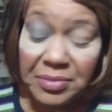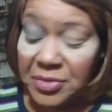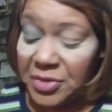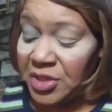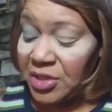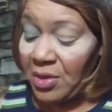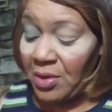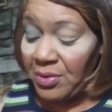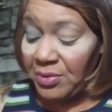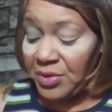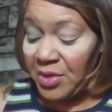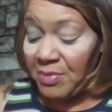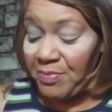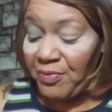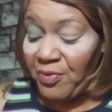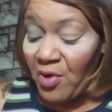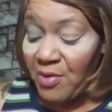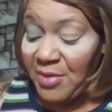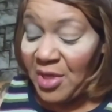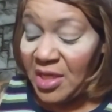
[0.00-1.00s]
So their
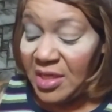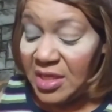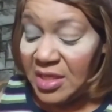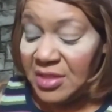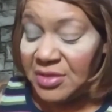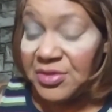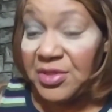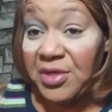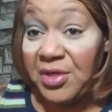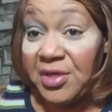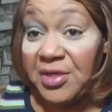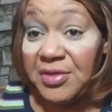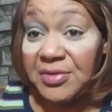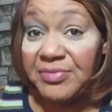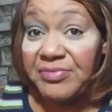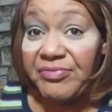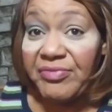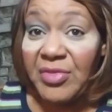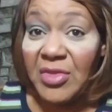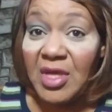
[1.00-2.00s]
formula is good.
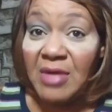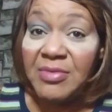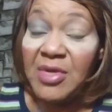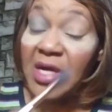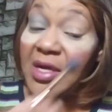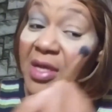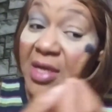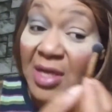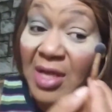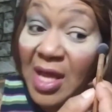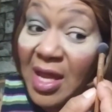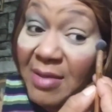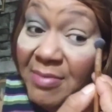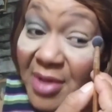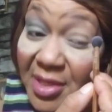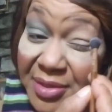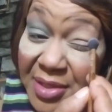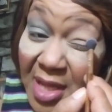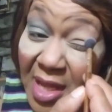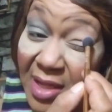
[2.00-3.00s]
I'm not going to lie
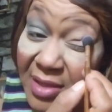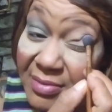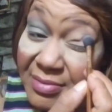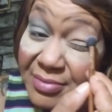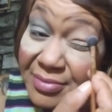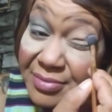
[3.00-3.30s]
about that.